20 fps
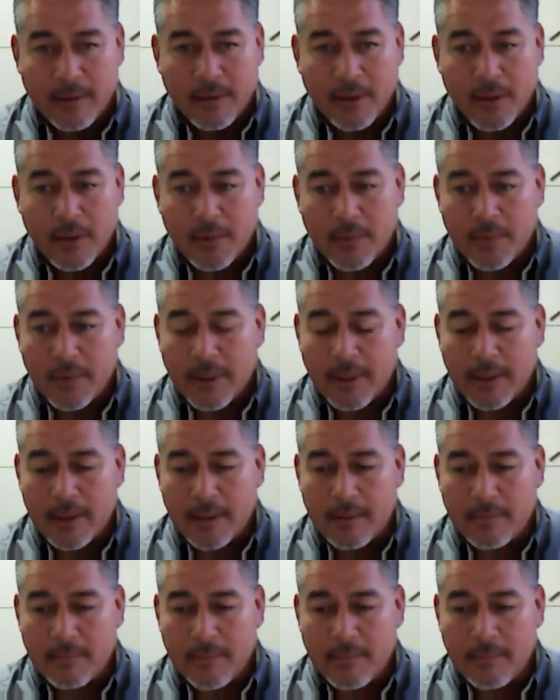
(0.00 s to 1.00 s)
You know,
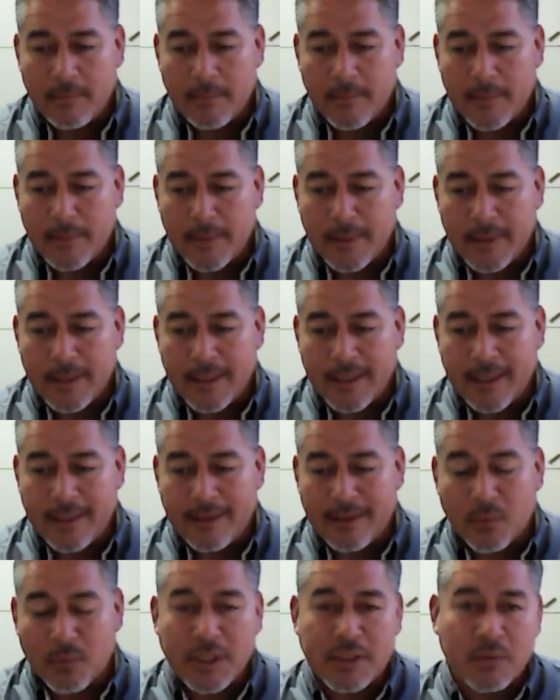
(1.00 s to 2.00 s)
um,
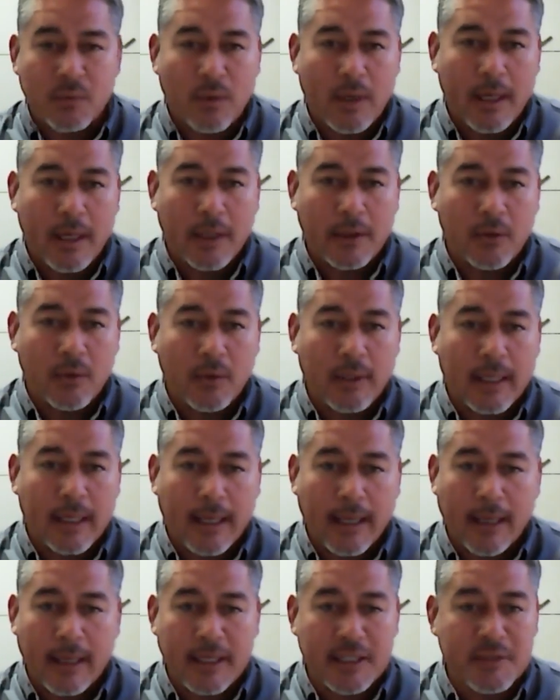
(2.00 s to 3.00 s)
and the reason why I do that,
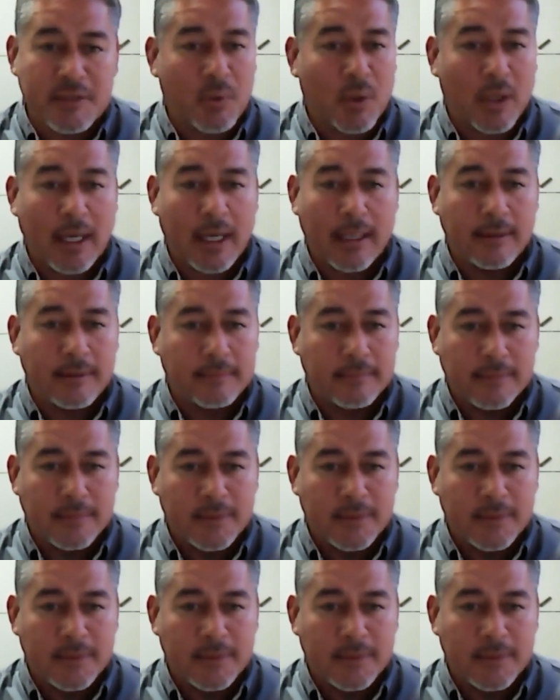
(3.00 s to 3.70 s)
again, it's pride.